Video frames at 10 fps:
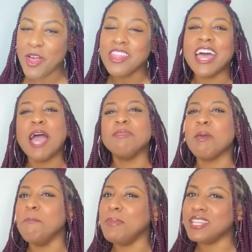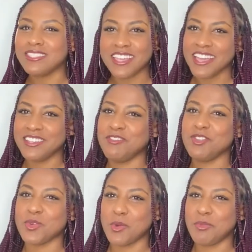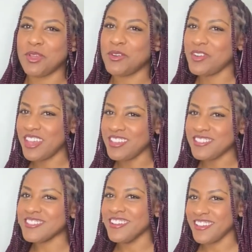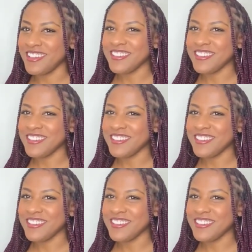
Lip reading: that I'm the best kind of Scorpio, okay? Okay.